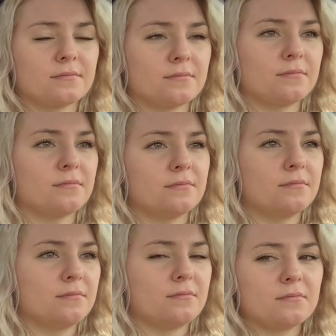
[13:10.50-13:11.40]

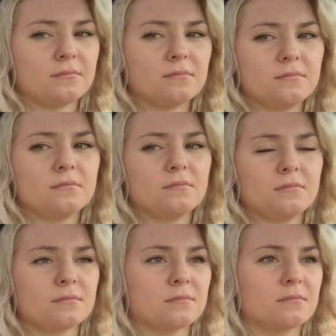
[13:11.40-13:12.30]

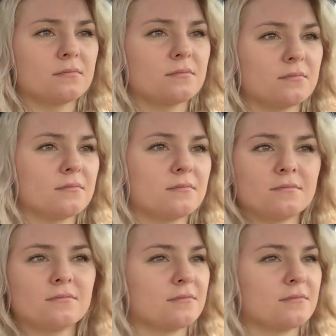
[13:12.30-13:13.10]
(not speaking)